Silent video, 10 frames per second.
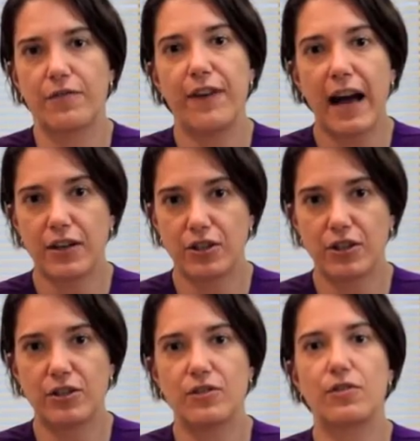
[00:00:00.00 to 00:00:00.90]

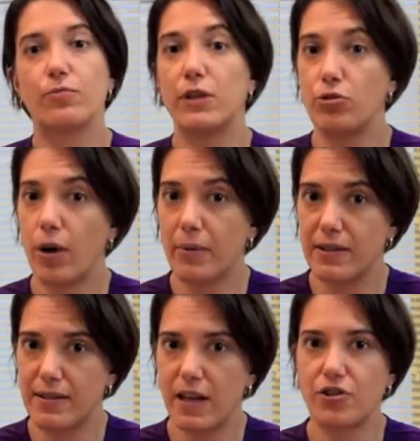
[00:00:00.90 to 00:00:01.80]
factors, the
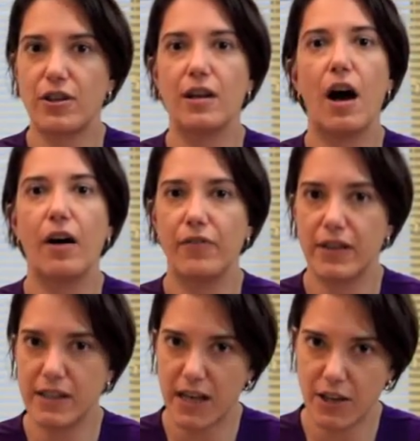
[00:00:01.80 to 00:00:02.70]
re-traumatization of the
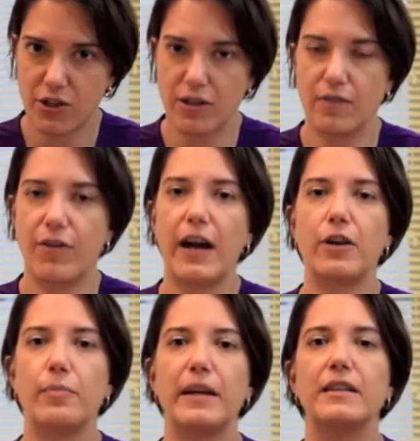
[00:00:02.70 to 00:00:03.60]
detention
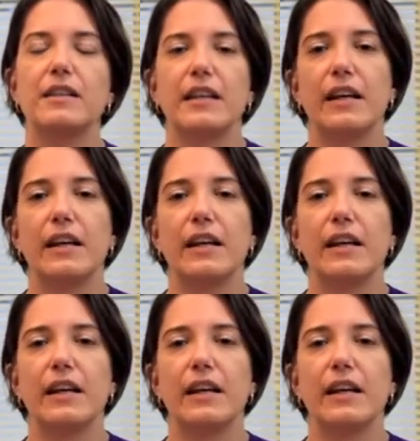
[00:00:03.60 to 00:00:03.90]
environment.